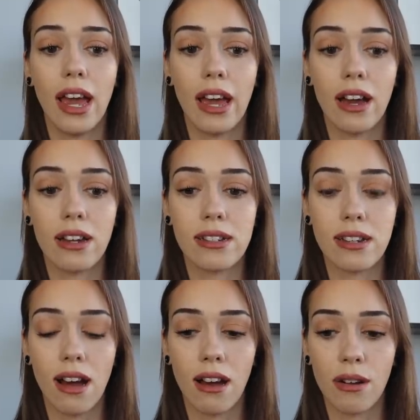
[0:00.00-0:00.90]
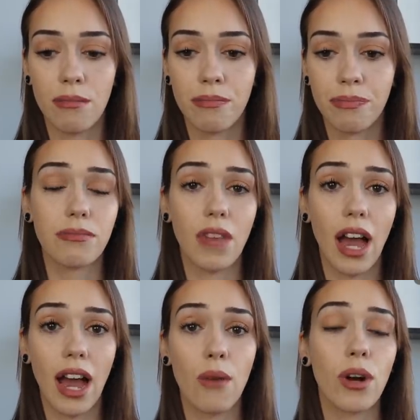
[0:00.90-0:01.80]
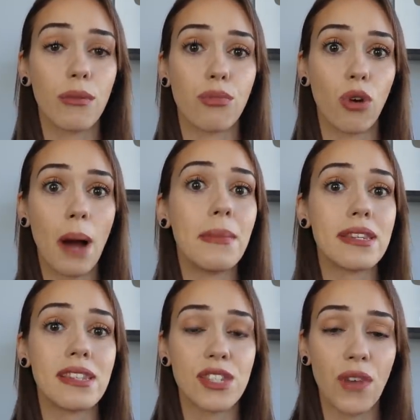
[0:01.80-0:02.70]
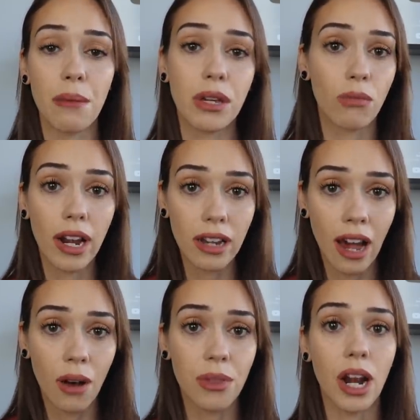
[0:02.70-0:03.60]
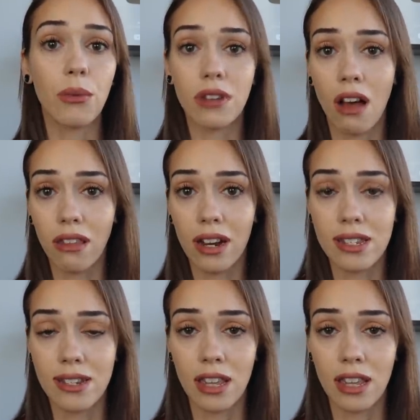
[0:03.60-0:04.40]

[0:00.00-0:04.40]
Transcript: And I wanna promise his family right now that I will not let his